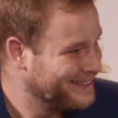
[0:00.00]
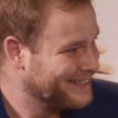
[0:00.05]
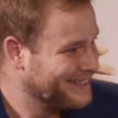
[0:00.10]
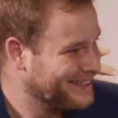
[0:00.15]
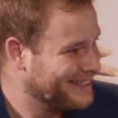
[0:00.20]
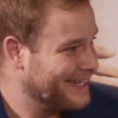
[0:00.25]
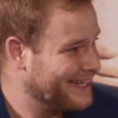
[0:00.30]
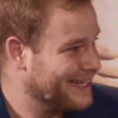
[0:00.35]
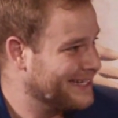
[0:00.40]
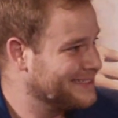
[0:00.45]

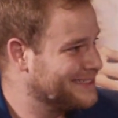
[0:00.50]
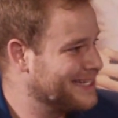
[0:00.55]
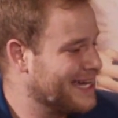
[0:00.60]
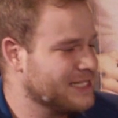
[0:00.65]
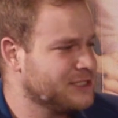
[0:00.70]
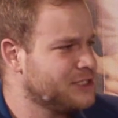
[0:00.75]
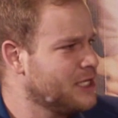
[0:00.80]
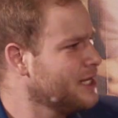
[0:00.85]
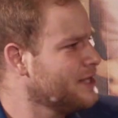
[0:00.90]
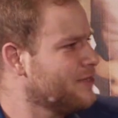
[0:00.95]
And
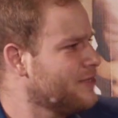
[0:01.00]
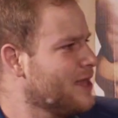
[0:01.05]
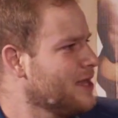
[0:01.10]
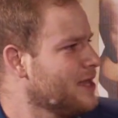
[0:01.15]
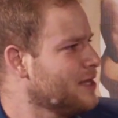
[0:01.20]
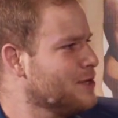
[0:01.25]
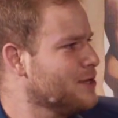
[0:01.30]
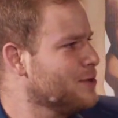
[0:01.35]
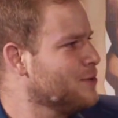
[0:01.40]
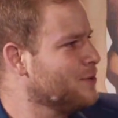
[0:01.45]
Jenny, thank
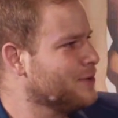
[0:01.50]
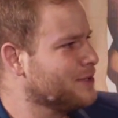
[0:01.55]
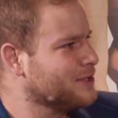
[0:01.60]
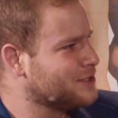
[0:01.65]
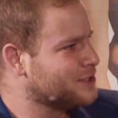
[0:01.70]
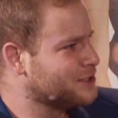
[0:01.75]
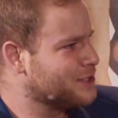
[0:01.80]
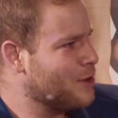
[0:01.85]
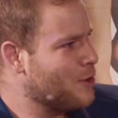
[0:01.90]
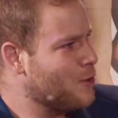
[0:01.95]
you
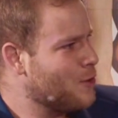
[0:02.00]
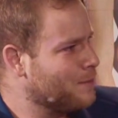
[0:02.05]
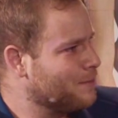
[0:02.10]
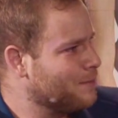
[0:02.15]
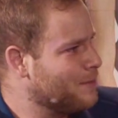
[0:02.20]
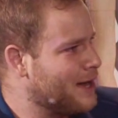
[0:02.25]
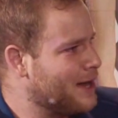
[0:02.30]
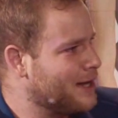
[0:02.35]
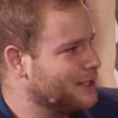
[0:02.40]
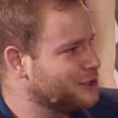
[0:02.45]
so
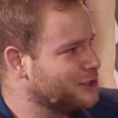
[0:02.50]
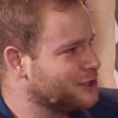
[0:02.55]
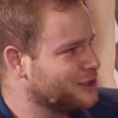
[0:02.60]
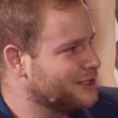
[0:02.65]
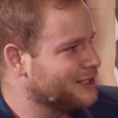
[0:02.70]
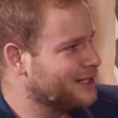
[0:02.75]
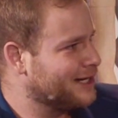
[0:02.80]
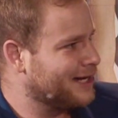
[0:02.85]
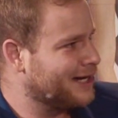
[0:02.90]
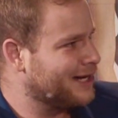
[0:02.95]
much
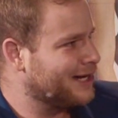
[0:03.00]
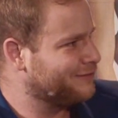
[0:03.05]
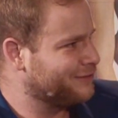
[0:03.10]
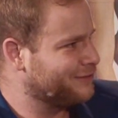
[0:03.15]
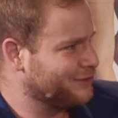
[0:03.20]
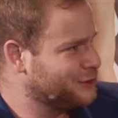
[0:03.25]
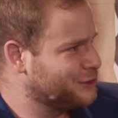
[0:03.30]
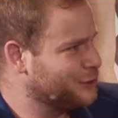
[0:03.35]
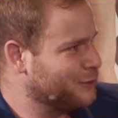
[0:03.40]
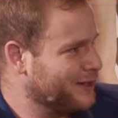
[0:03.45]
for
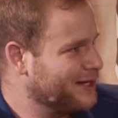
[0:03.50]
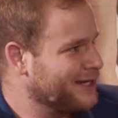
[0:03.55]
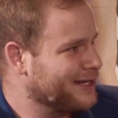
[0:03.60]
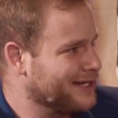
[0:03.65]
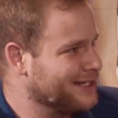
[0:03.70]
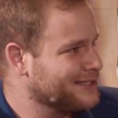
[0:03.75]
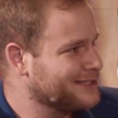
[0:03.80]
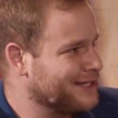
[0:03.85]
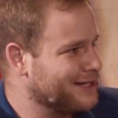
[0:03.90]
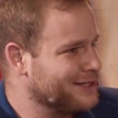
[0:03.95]
joining
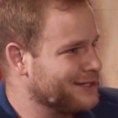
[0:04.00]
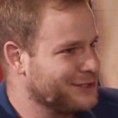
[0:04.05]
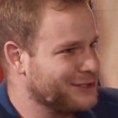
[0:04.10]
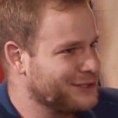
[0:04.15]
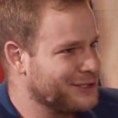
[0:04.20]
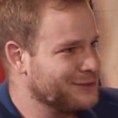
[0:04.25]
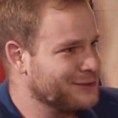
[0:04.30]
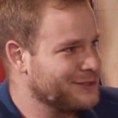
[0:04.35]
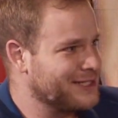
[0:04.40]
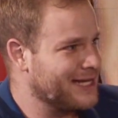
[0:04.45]
us on the show
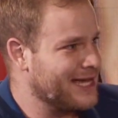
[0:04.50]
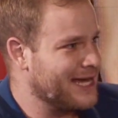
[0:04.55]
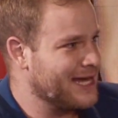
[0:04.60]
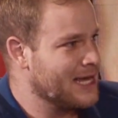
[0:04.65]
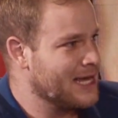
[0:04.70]
today.